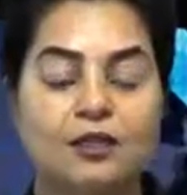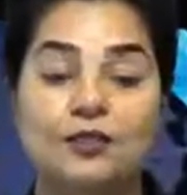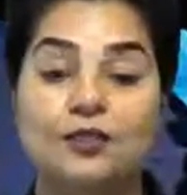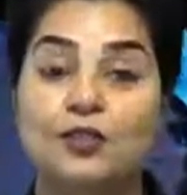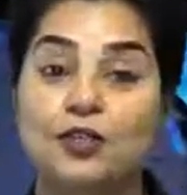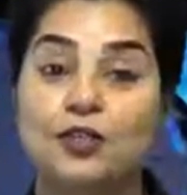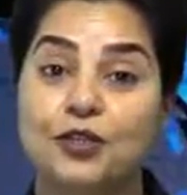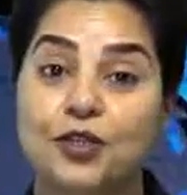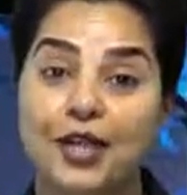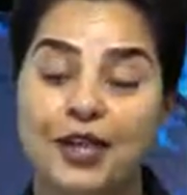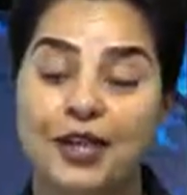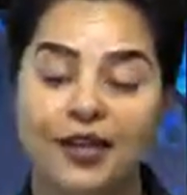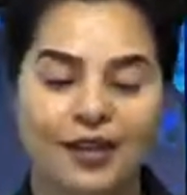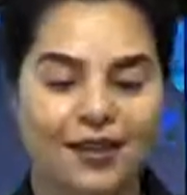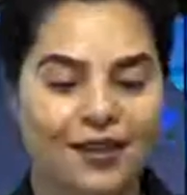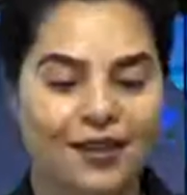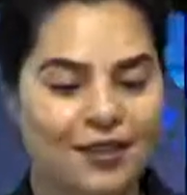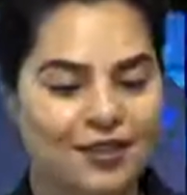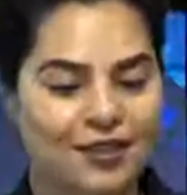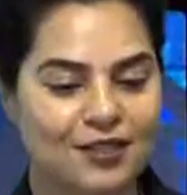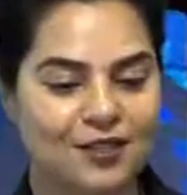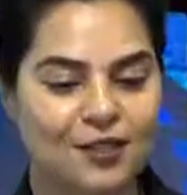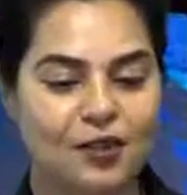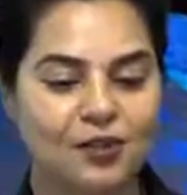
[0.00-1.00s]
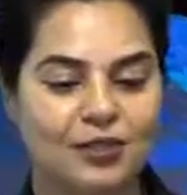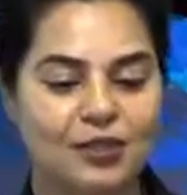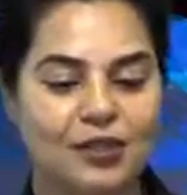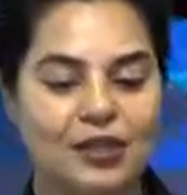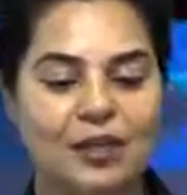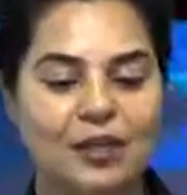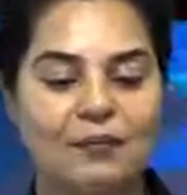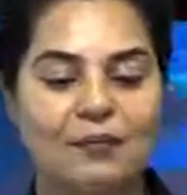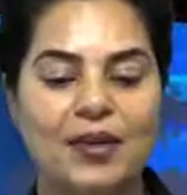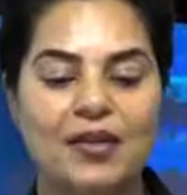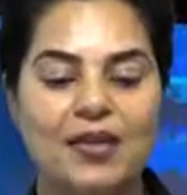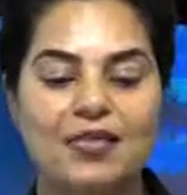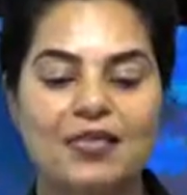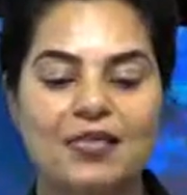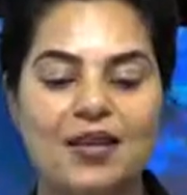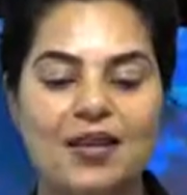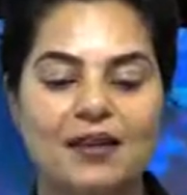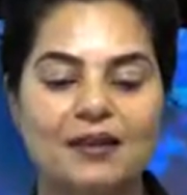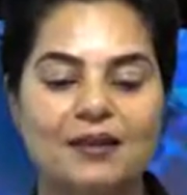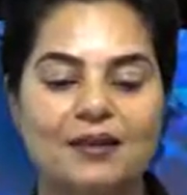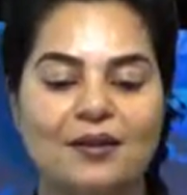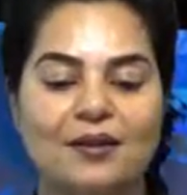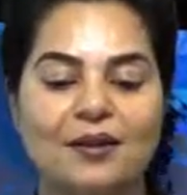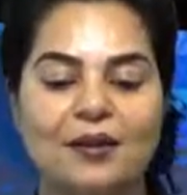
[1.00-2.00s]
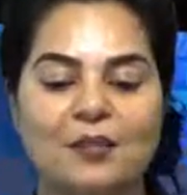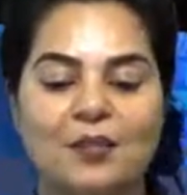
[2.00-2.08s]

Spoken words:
"Today, he is not only my son,